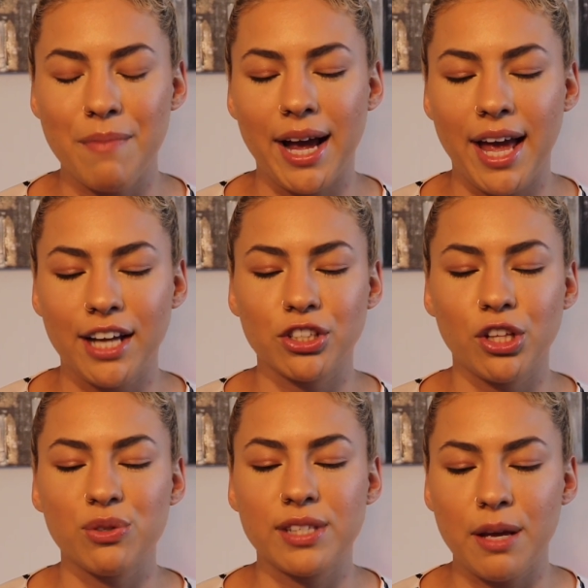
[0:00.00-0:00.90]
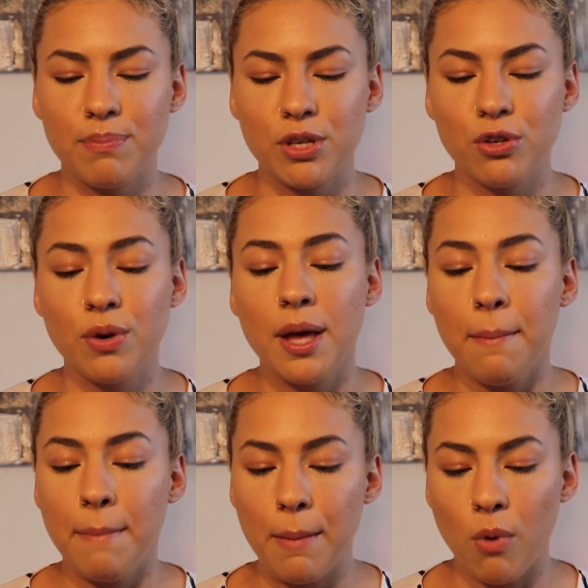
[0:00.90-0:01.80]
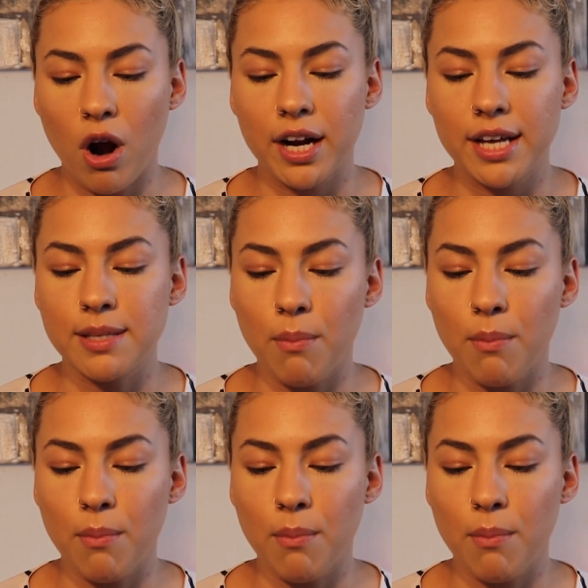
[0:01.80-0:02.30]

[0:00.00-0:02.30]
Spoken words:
Maya Angelou's debut memoir is